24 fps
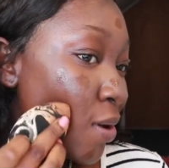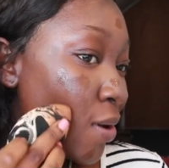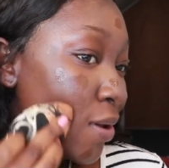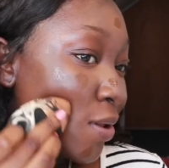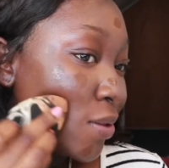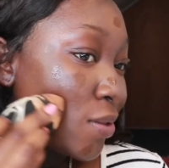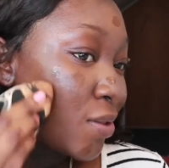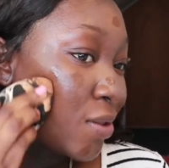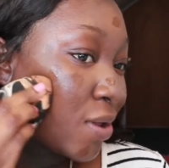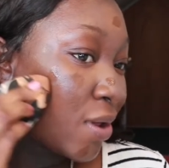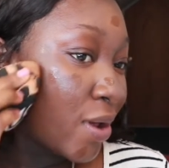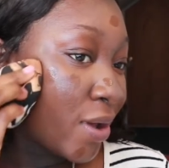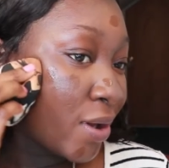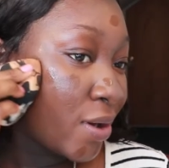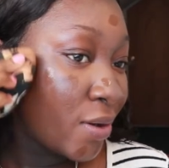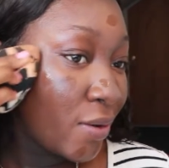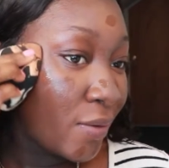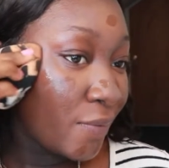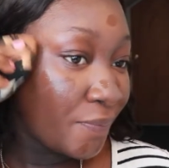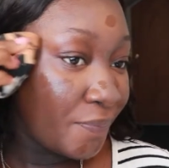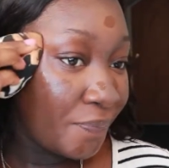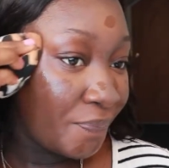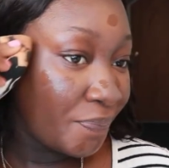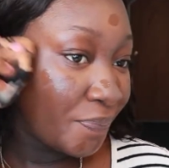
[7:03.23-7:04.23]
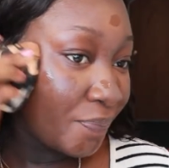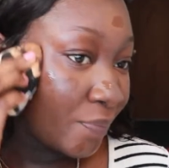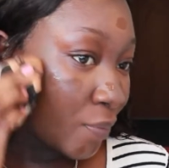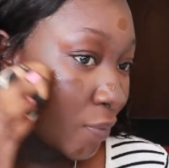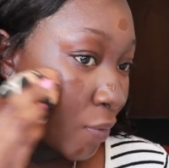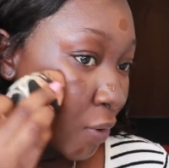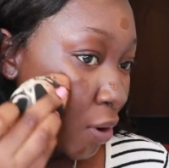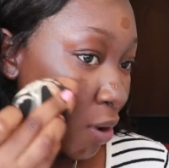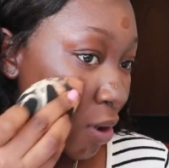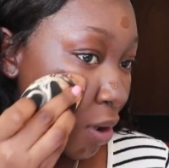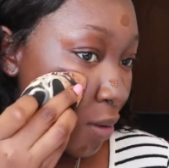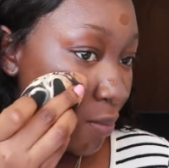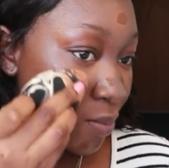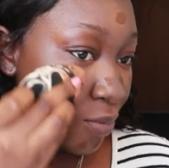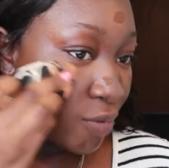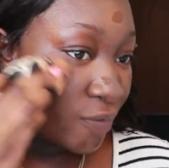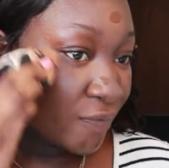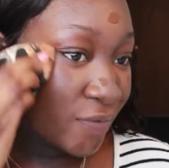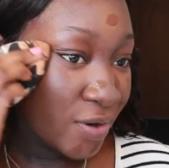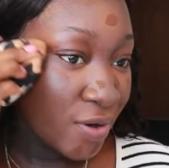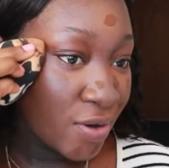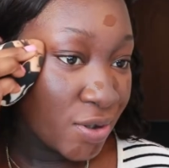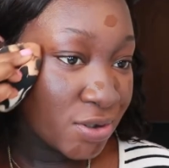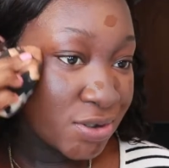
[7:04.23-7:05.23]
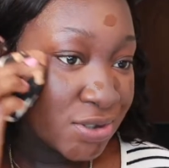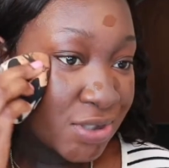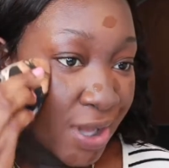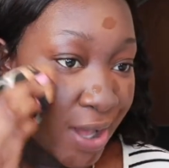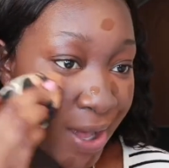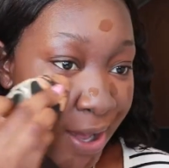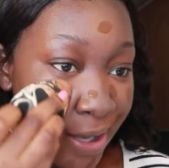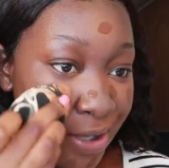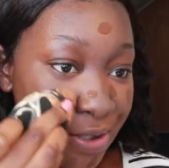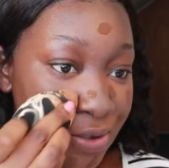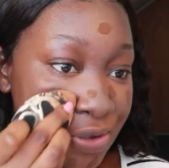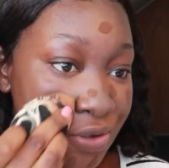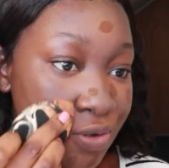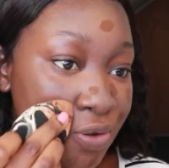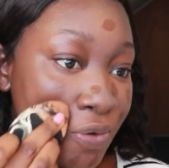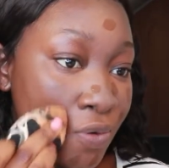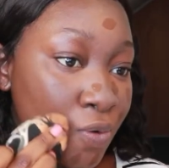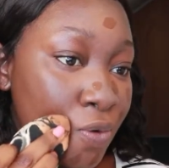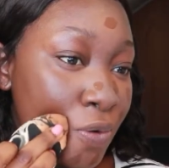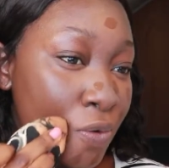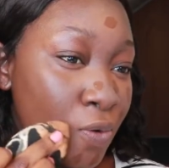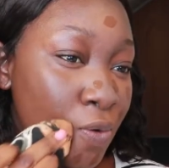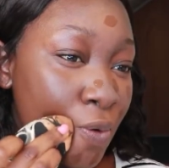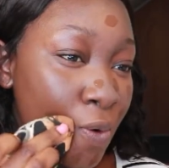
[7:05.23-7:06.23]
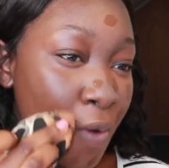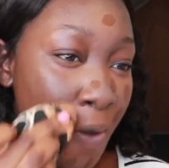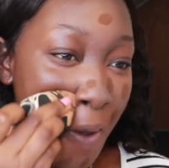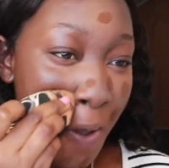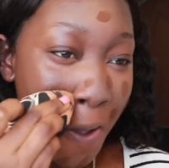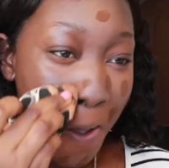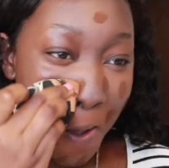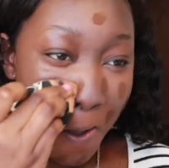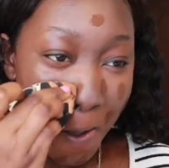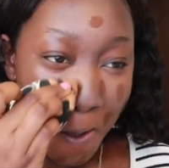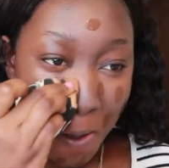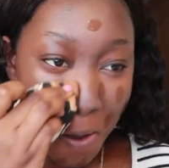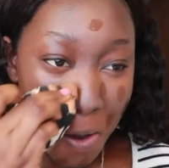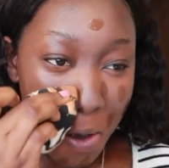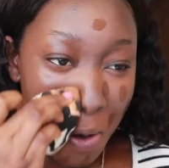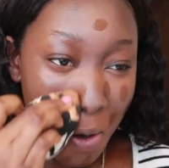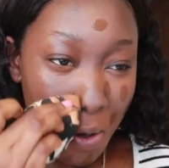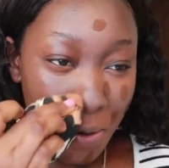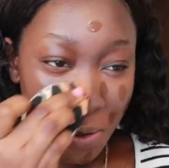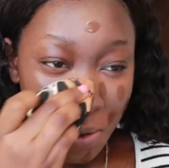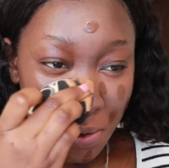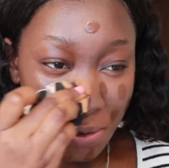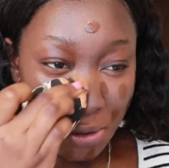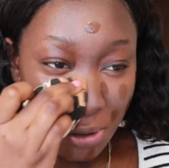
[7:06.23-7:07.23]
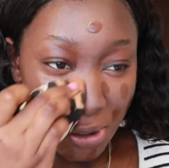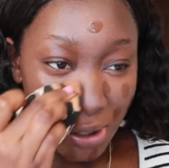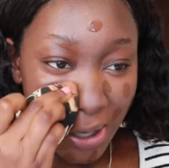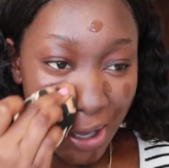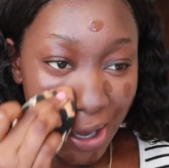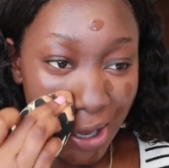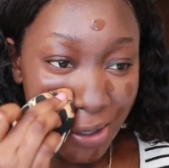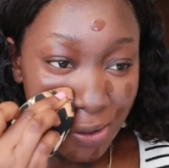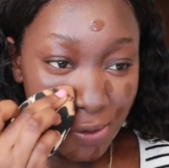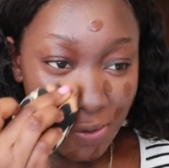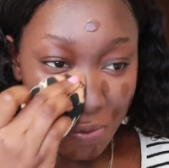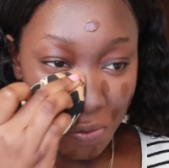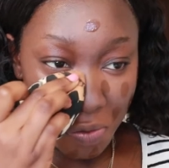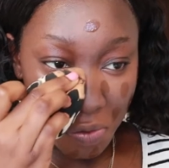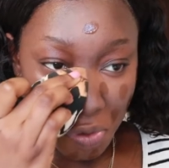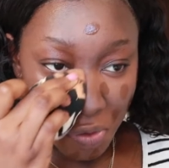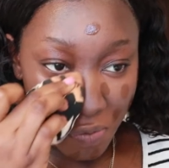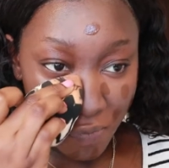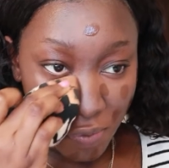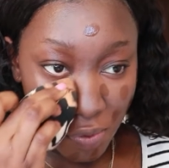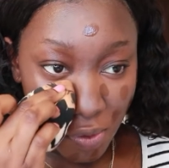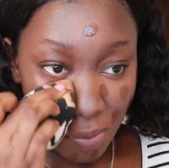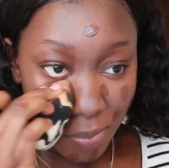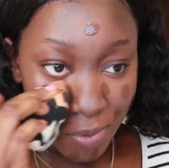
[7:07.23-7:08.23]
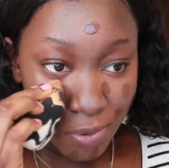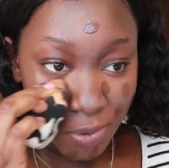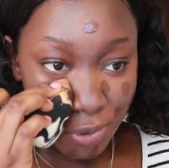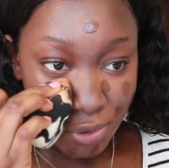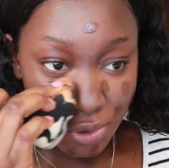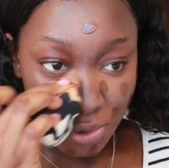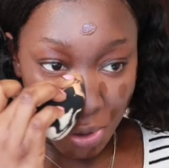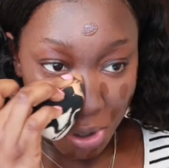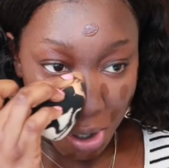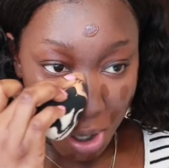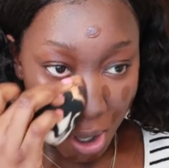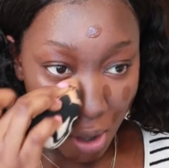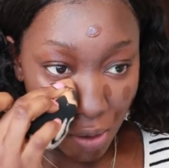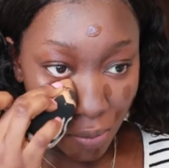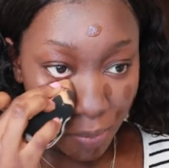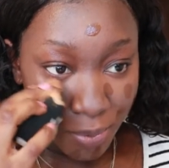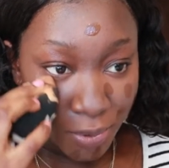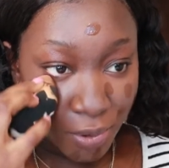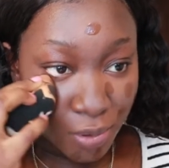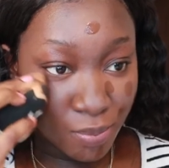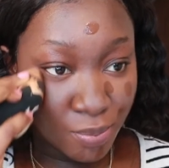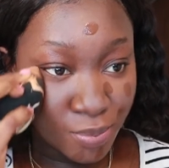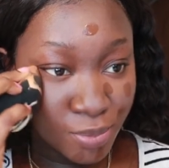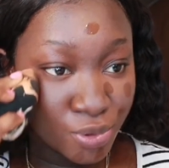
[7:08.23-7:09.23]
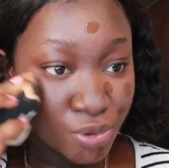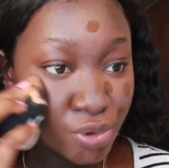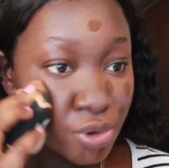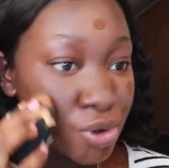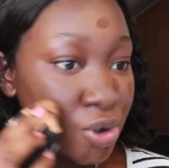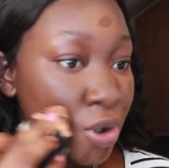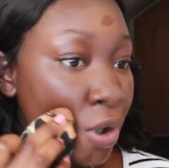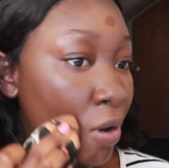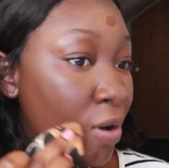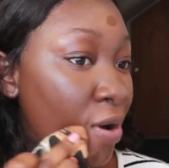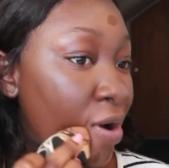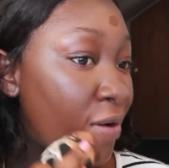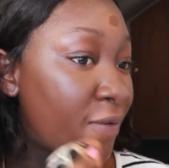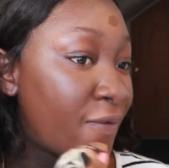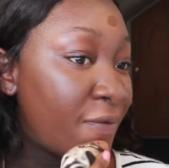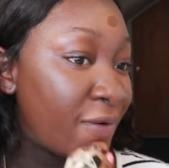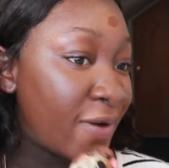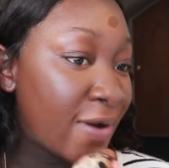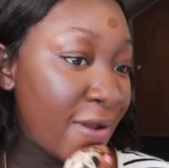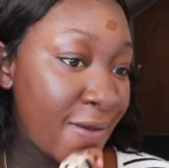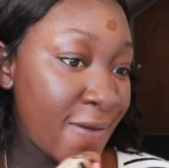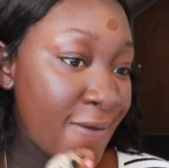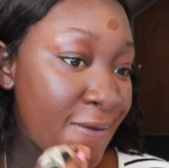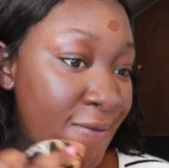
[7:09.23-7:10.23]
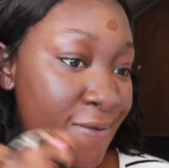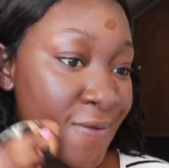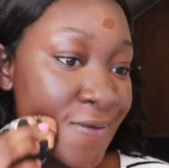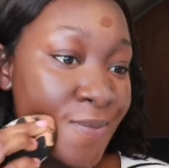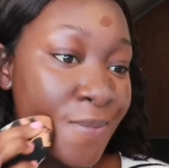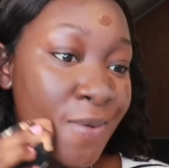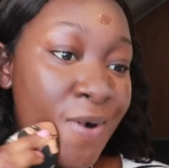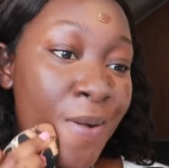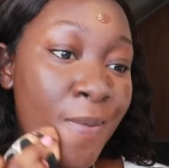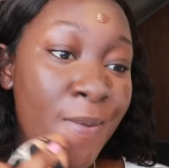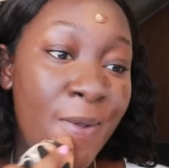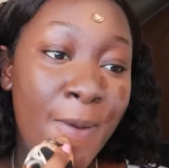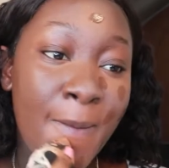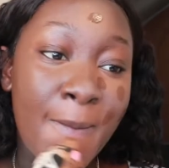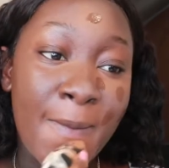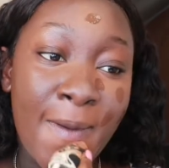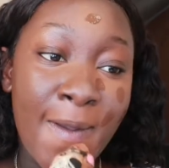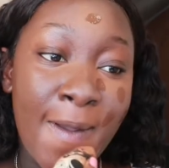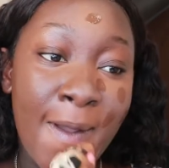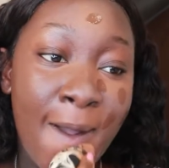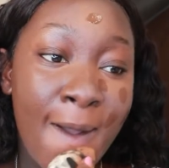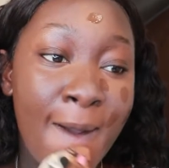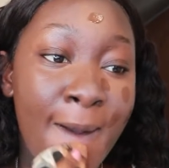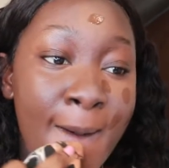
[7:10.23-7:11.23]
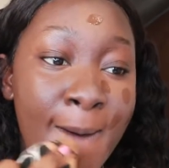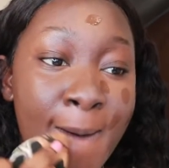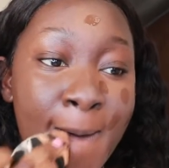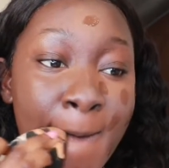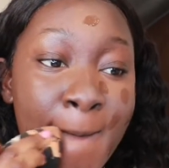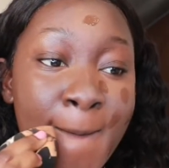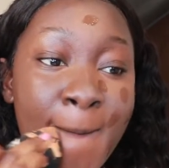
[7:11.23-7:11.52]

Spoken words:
And then moving on to high school. You know, usually high school isn't supposed to help you boost your confidence, blah, blah, blah.